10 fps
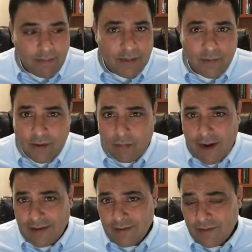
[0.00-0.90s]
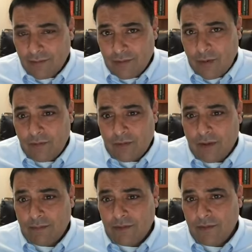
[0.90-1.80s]
By the way, our practice is really
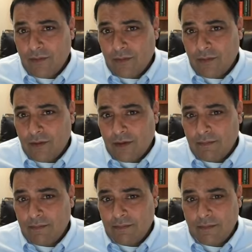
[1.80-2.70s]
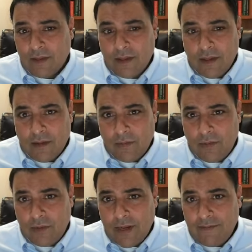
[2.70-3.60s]
overwhelmed. So
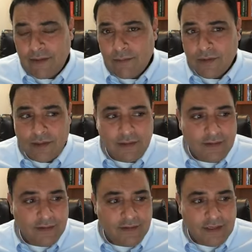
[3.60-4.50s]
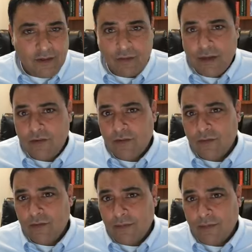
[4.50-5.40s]
We don't have the ability to see any new patients
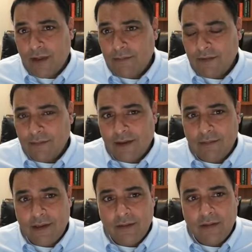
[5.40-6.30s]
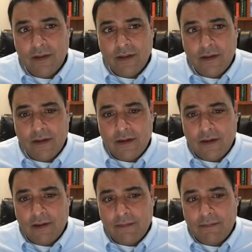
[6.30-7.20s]
for some time now.
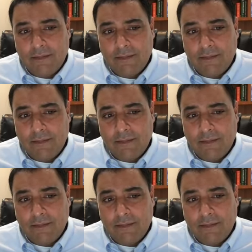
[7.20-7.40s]
Um,